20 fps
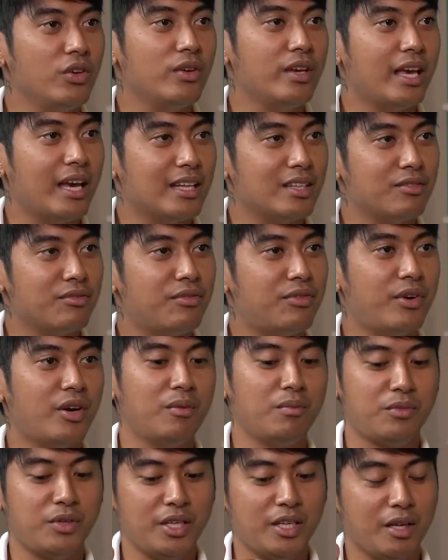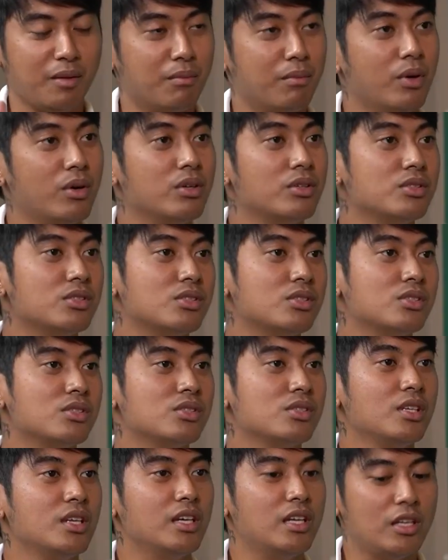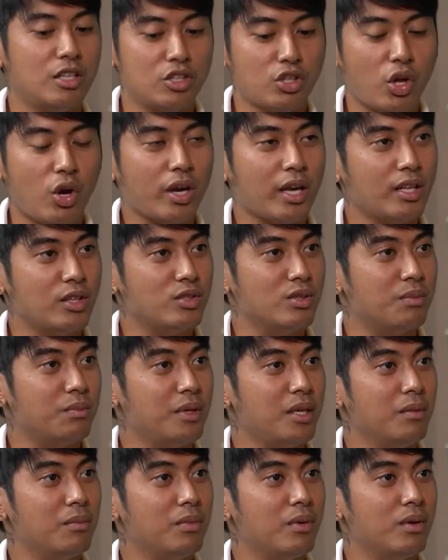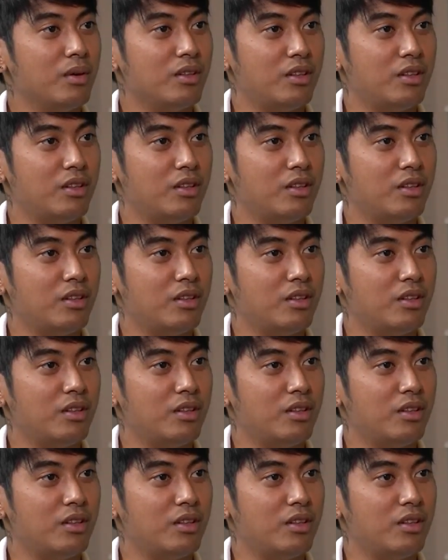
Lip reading: get from reading books, talking to people,